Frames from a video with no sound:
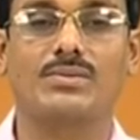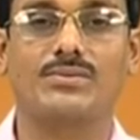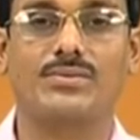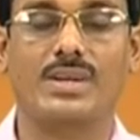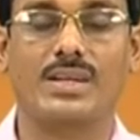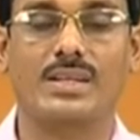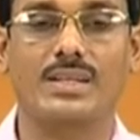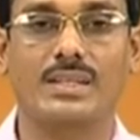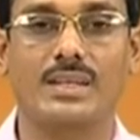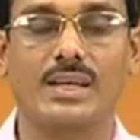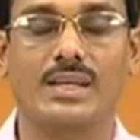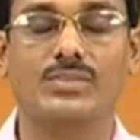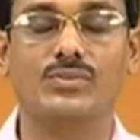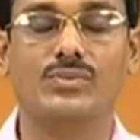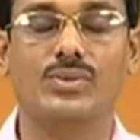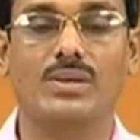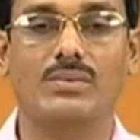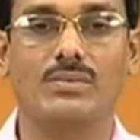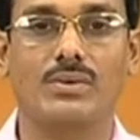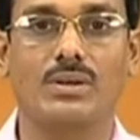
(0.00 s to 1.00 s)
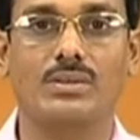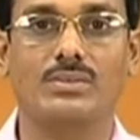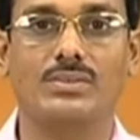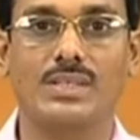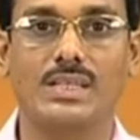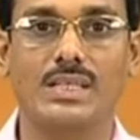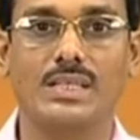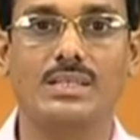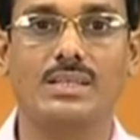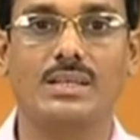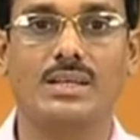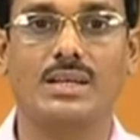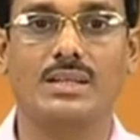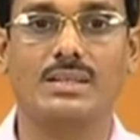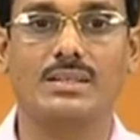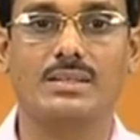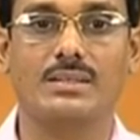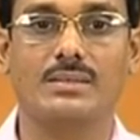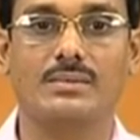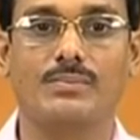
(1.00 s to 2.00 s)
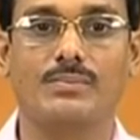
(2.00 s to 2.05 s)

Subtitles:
friendly, as we have already indicated.